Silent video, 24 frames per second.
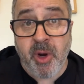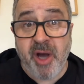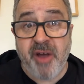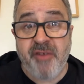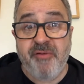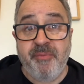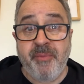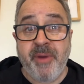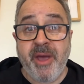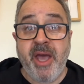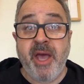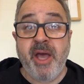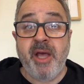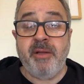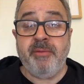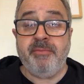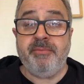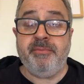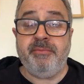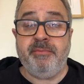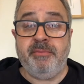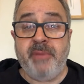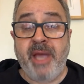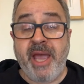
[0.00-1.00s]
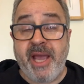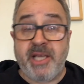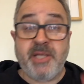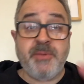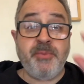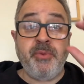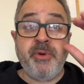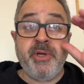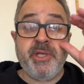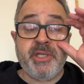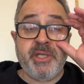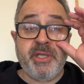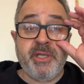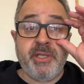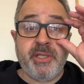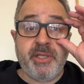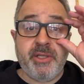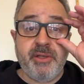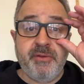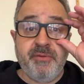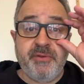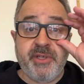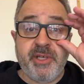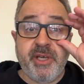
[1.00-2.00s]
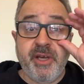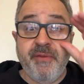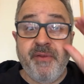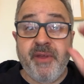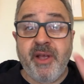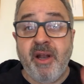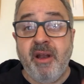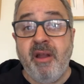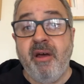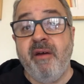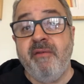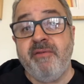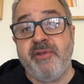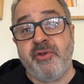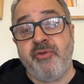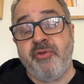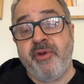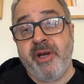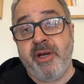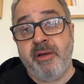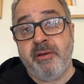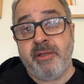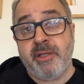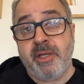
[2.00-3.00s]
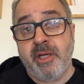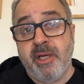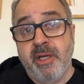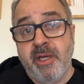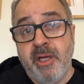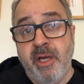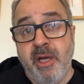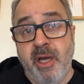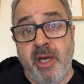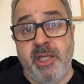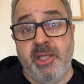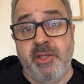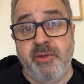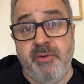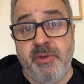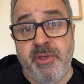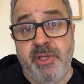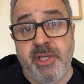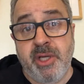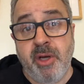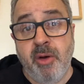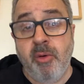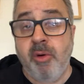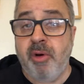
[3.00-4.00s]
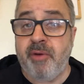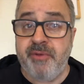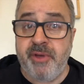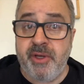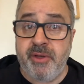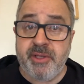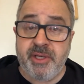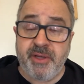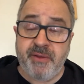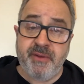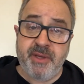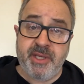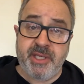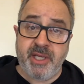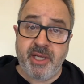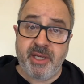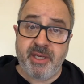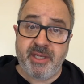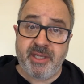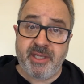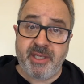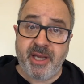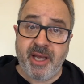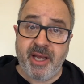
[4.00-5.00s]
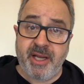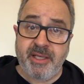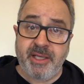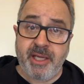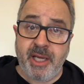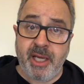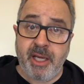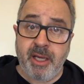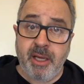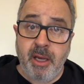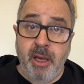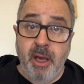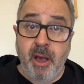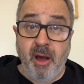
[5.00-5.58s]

I've met ex-prisoners who've turned their lives around as a result of using this understanding.